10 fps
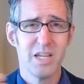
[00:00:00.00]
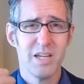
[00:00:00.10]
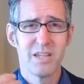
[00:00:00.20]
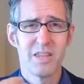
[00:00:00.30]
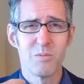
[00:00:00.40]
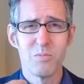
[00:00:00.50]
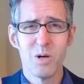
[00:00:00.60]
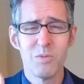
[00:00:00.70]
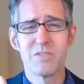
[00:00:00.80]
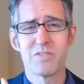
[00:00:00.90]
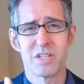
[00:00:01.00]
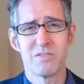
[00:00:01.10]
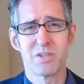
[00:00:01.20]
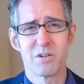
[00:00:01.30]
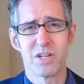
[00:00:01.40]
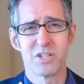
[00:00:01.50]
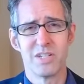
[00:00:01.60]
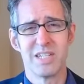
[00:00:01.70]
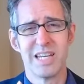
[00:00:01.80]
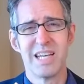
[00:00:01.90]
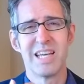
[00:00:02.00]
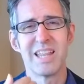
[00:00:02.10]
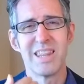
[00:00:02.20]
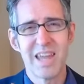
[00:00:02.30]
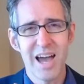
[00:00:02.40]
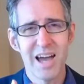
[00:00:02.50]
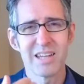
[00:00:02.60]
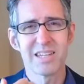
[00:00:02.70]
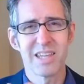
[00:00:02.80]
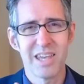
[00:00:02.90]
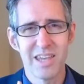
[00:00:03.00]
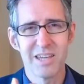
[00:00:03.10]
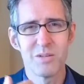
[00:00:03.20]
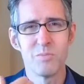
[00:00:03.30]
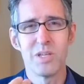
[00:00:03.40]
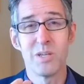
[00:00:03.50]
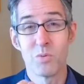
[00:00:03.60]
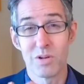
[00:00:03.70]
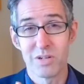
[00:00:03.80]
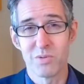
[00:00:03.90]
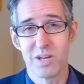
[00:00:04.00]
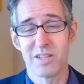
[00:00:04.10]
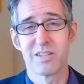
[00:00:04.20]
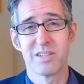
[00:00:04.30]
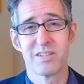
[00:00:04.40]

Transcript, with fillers: that moment of self-aggression, that can be worked with.